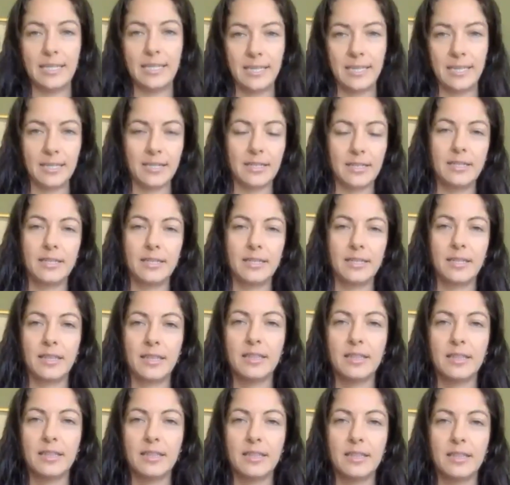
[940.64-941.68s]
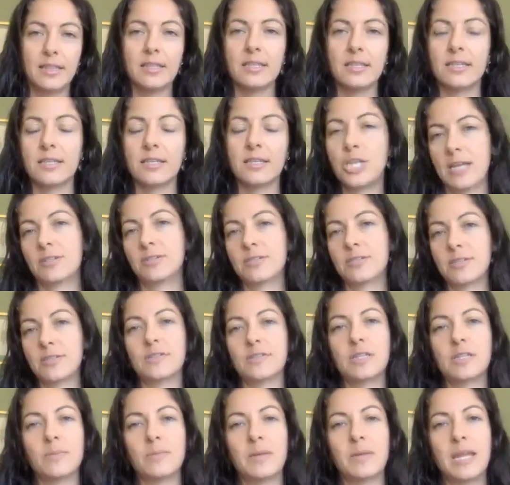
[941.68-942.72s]
blocking the
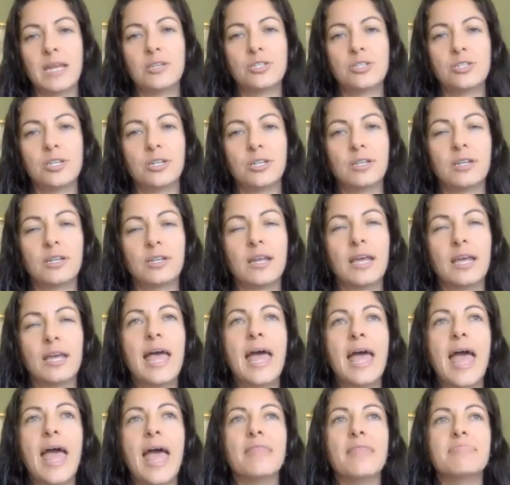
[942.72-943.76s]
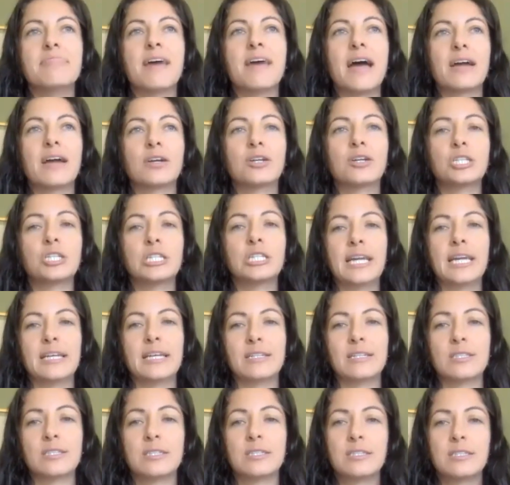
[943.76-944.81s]
channels of elimination, and
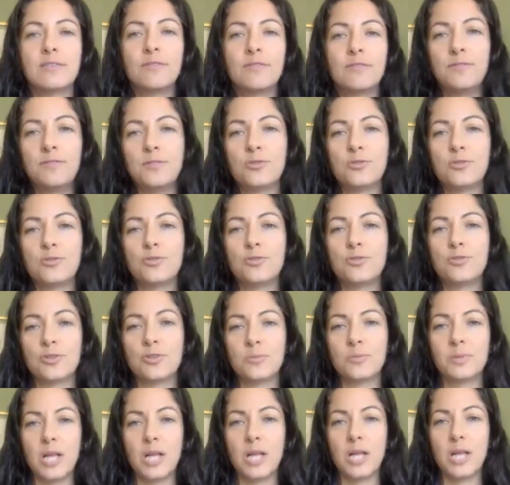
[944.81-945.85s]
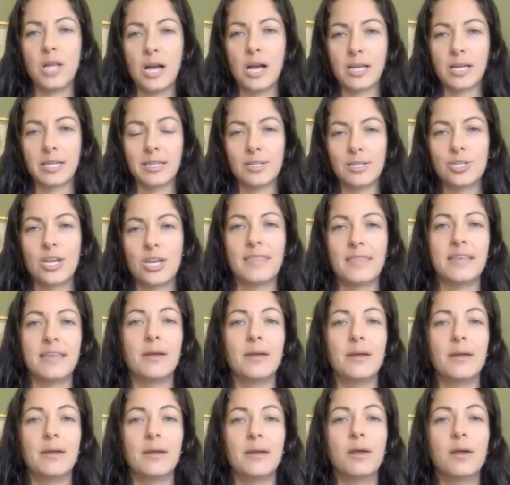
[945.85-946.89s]
that creates future
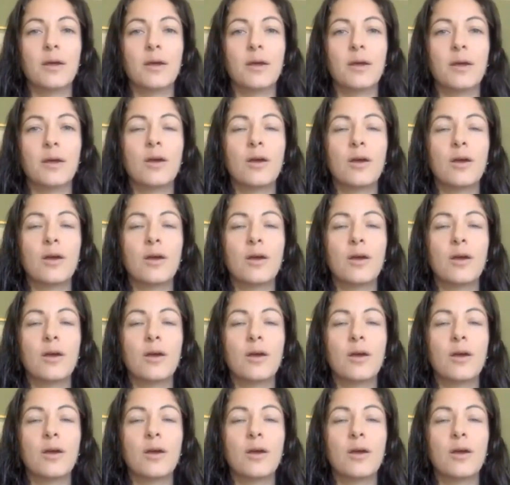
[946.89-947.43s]
blockage, and that